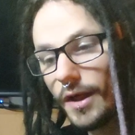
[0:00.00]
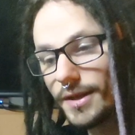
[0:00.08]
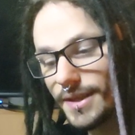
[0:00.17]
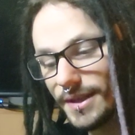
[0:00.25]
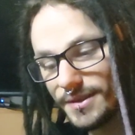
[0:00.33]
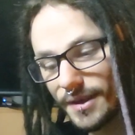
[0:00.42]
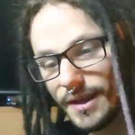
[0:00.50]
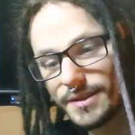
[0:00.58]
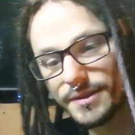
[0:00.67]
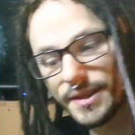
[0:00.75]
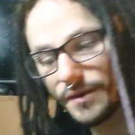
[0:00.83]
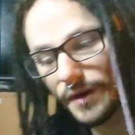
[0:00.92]
Uh, that's
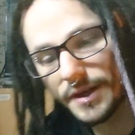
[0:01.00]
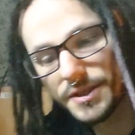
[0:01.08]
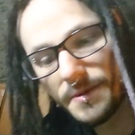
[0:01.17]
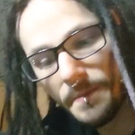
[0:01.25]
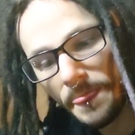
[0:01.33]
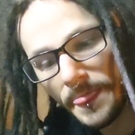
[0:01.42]
that's a T Rex.